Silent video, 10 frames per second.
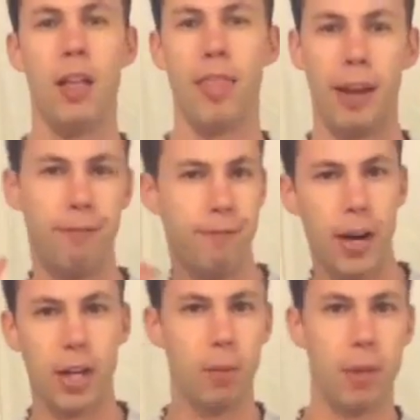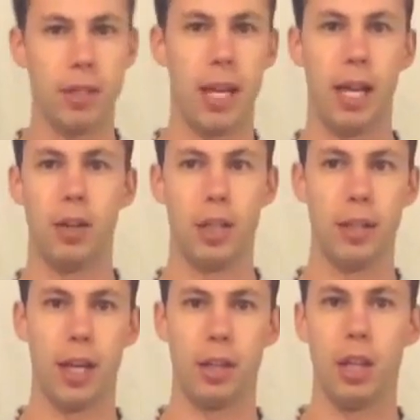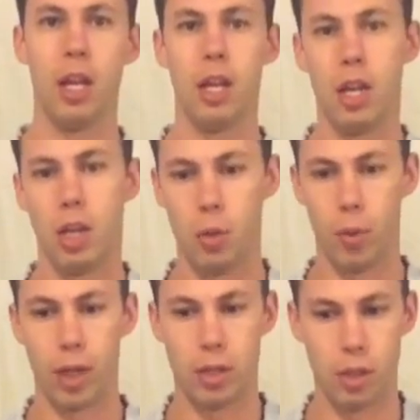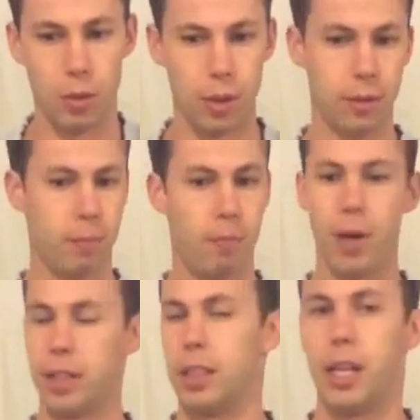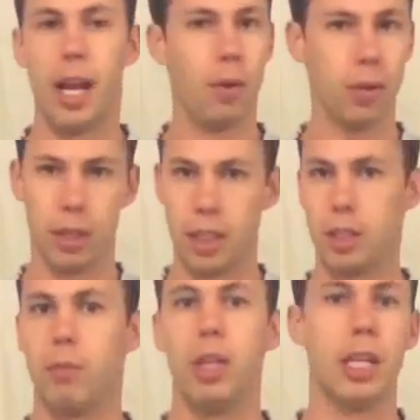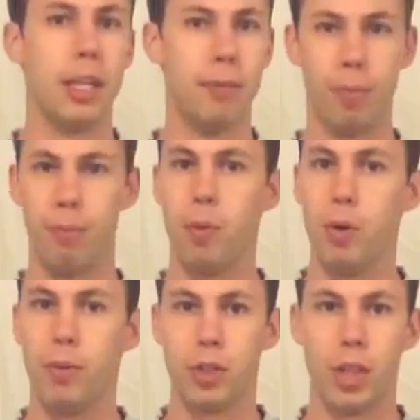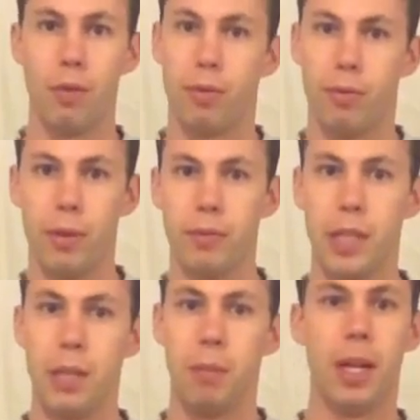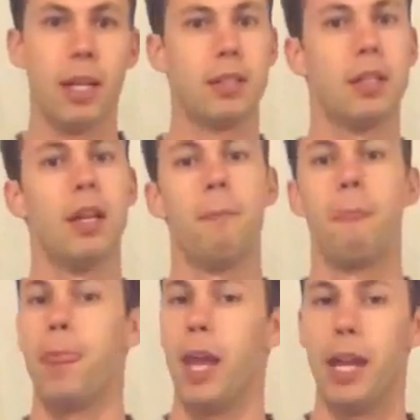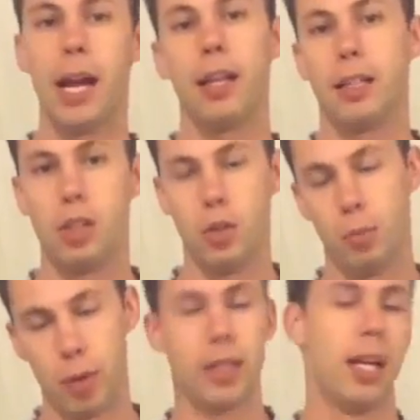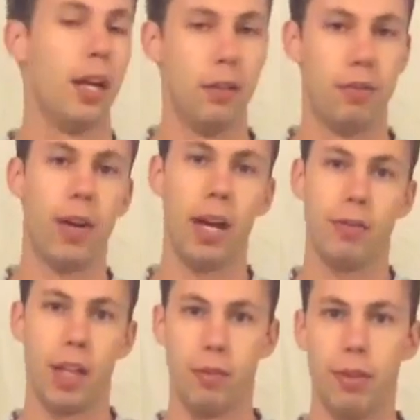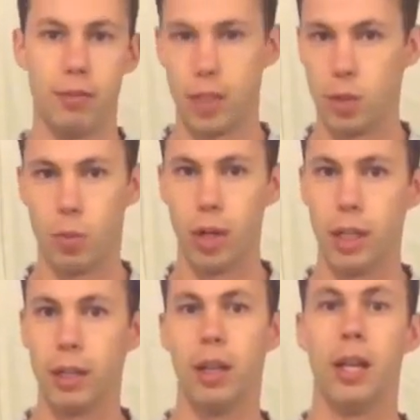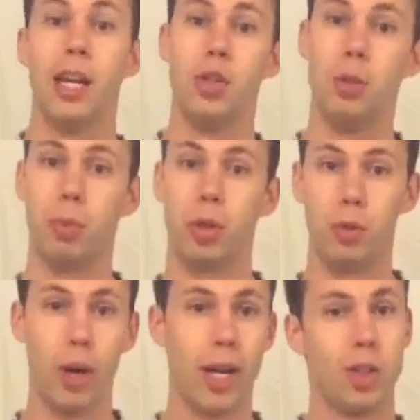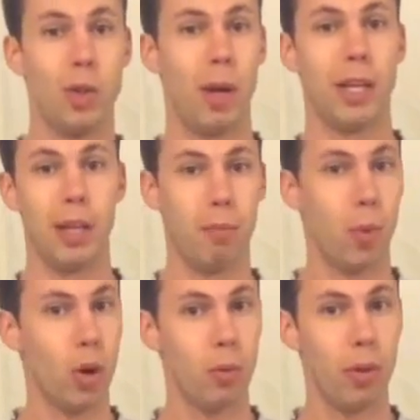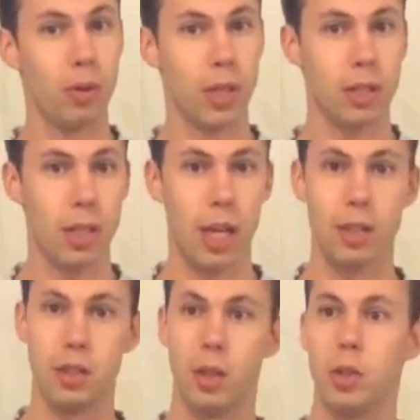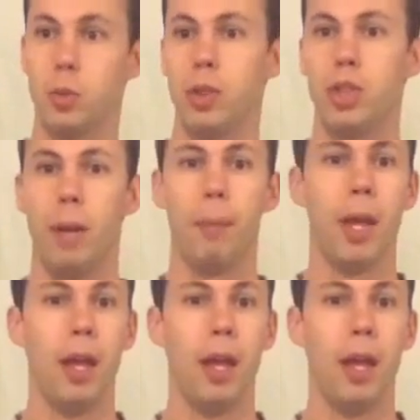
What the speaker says: that fighter mentality that you want to bust it out, get lean, move yourself for 15 minutes. And I like to do the breakdown of the 5, 10, 15, 20. As you progress, you might get bored with those exercises, so switch up